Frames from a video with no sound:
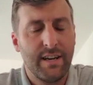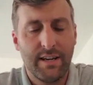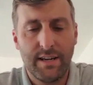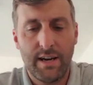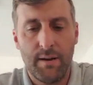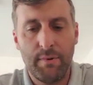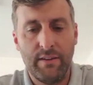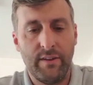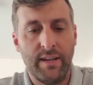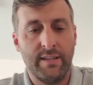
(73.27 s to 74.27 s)
uh, I
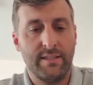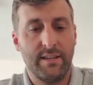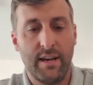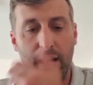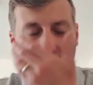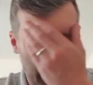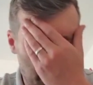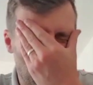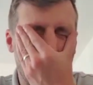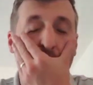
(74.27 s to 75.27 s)
believe it is. Uh,
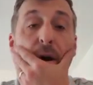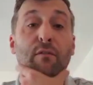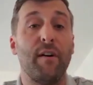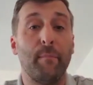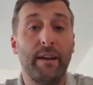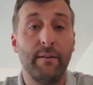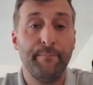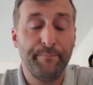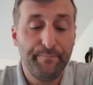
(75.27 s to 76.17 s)
again, both unbeaten.